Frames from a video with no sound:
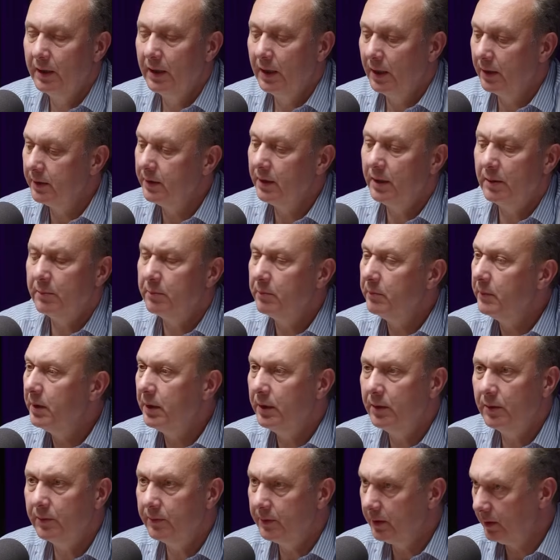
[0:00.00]
And there are
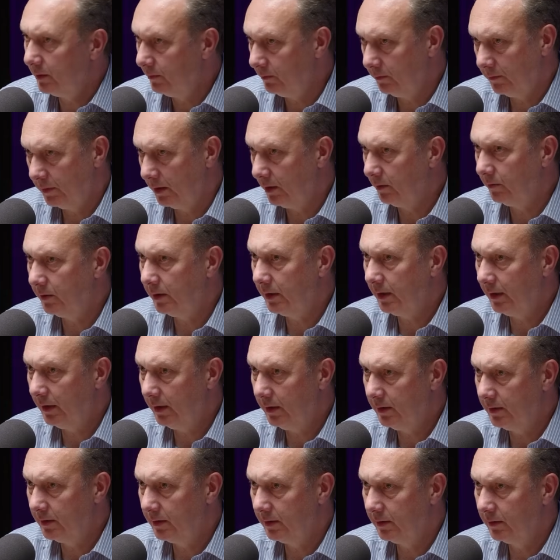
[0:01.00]
many of them
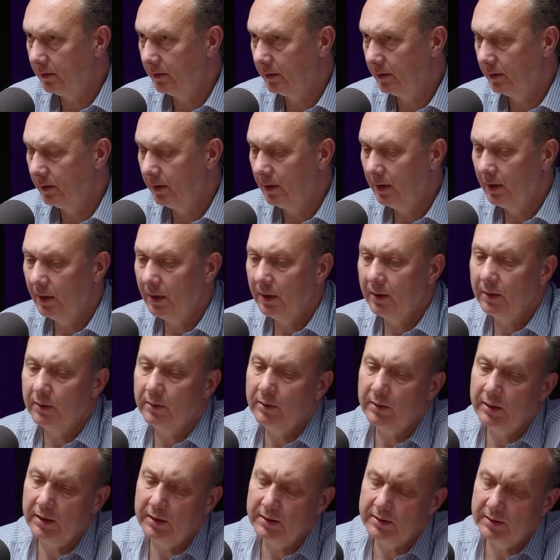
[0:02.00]
nowadays.
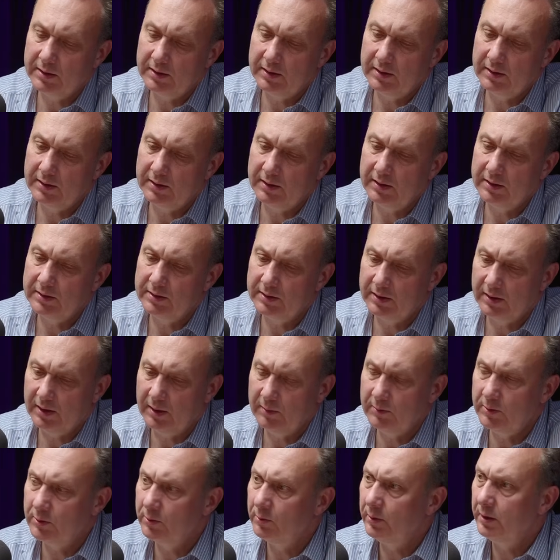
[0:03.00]
In
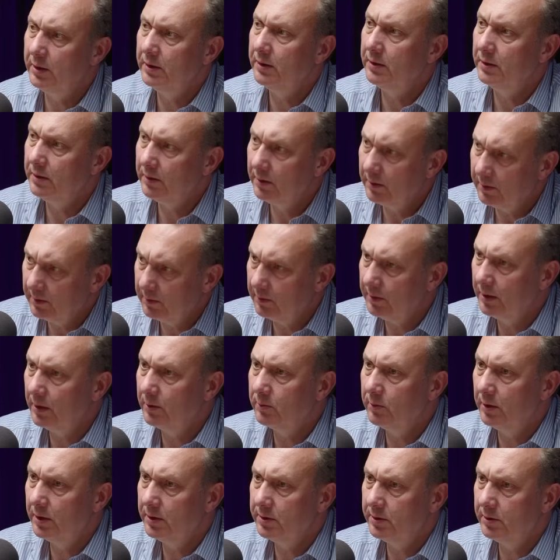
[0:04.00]
times when the
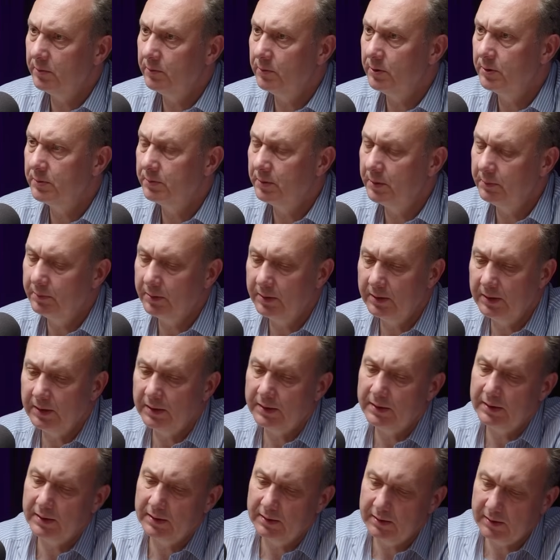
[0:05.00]
regulation was
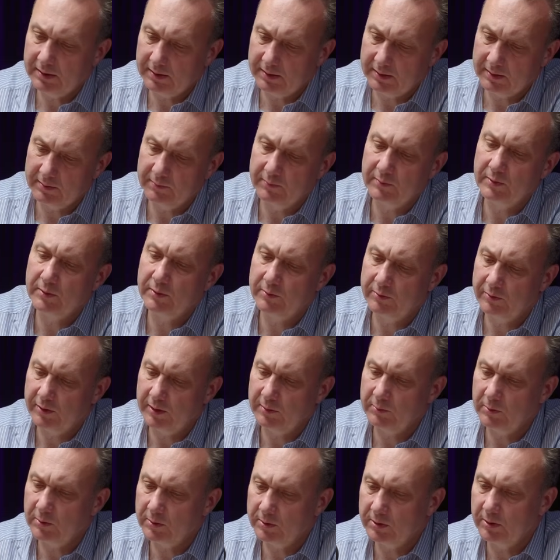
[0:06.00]
prepared and the
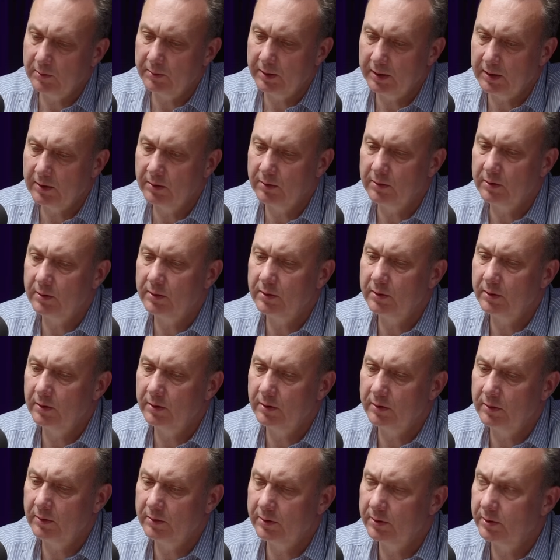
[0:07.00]
framework tobacco
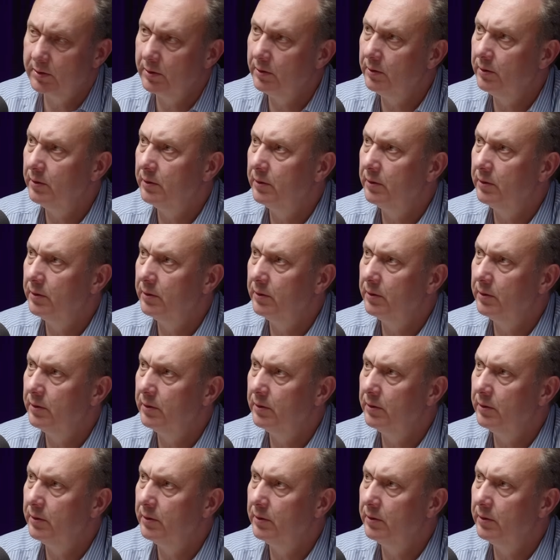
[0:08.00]
control